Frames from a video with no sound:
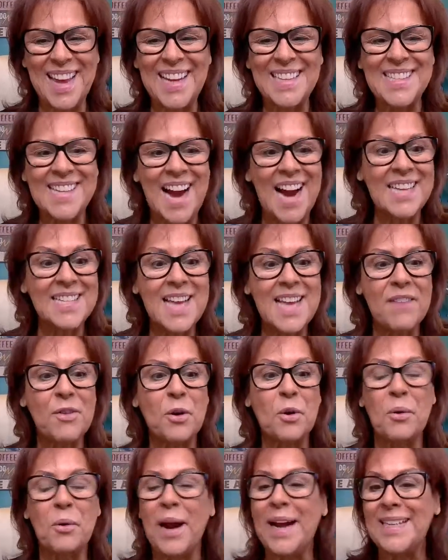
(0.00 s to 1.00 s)
Thanks, guys. Have a
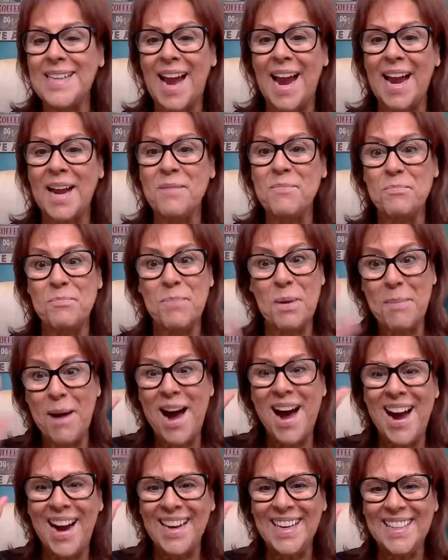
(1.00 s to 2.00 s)
great day. Bye
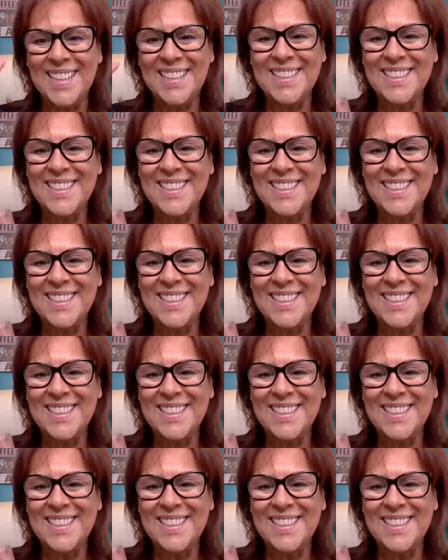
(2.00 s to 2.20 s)
bye.